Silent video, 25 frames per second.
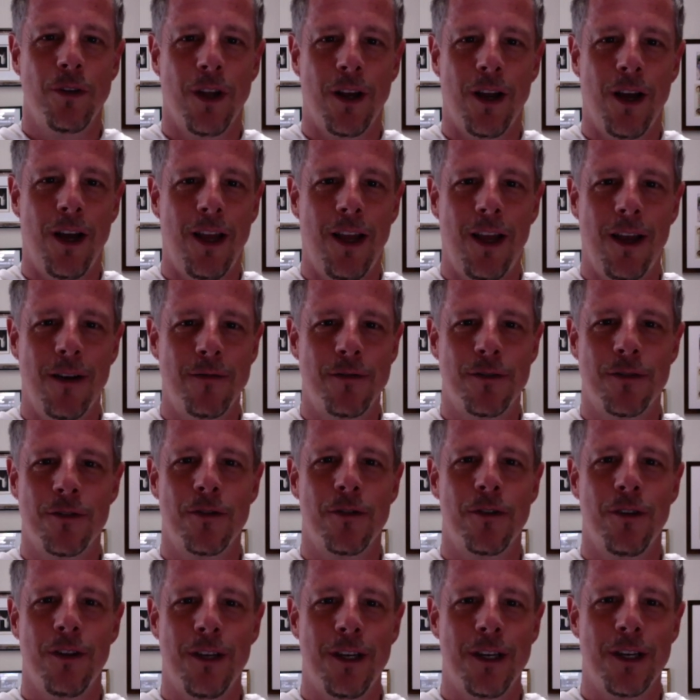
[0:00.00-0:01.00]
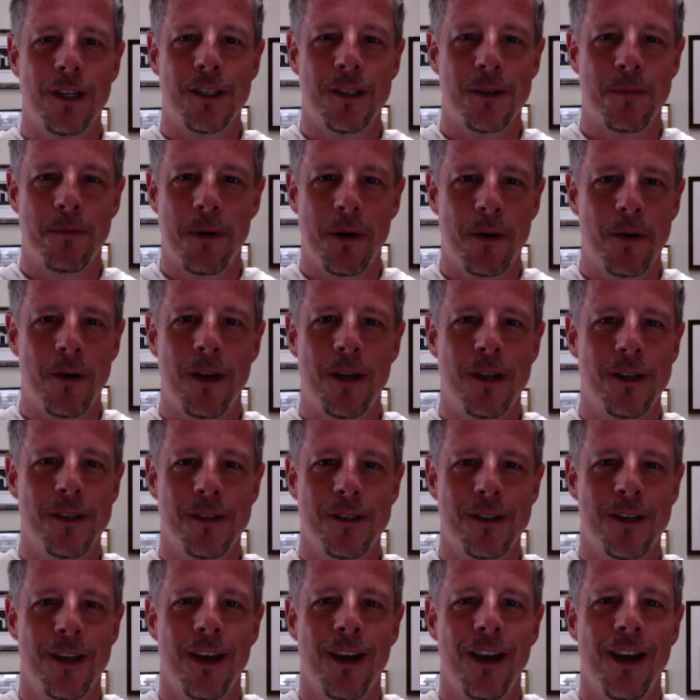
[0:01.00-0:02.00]
and I have certainly
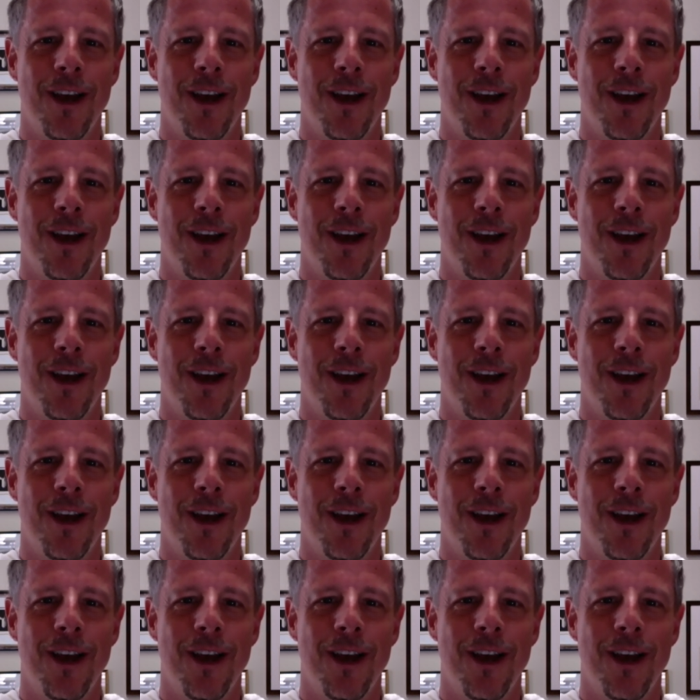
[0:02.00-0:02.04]
experienced